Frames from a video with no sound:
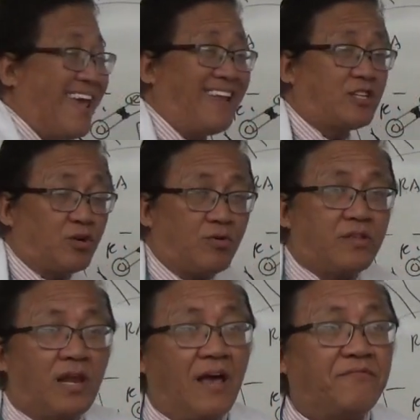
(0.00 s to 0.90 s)
into
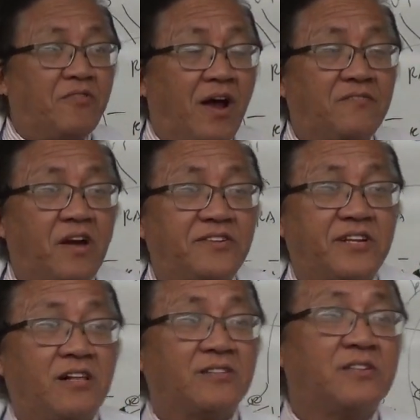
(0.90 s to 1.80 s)
the left and right
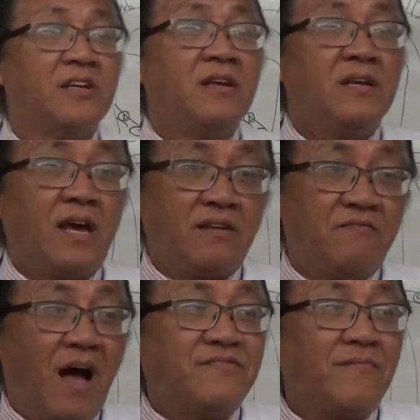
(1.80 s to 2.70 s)
ventricles, and the
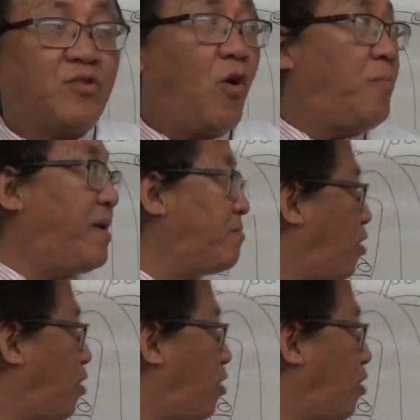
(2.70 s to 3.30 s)
valves have to open,